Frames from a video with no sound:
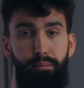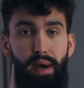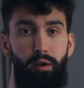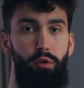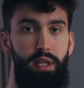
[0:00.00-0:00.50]

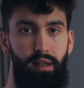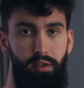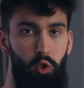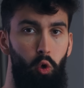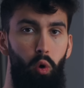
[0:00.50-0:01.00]
better data
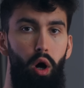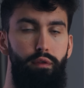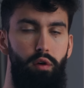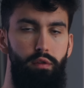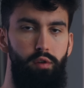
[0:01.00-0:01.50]
to go
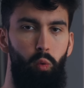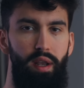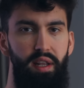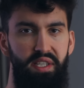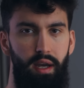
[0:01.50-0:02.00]
off of
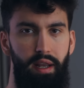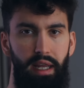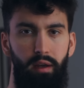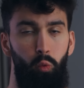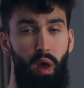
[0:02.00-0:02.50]
when
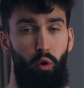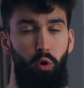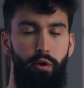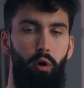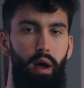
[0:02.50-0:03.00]
deciding whether
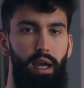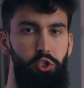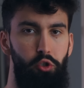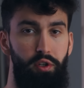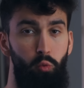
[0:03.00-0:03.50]
or not I
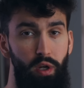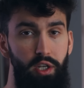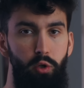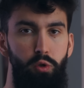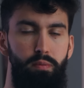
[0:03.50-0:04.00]
should
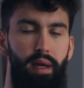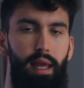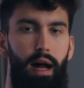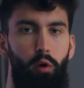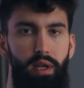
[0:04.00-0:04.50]
reduce my
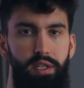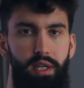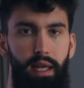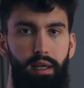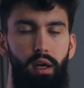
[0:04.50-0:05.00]
calorie
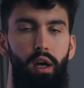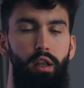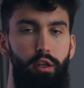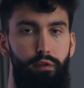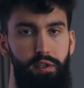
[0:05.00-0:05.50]
intake
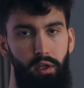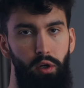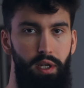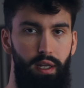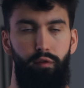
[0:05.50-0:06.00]
to
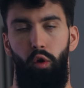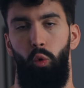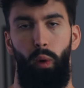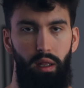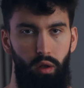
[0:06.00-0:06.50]
facilitate
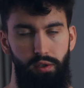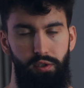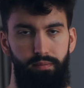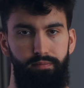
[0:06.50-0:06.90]
further weight loss.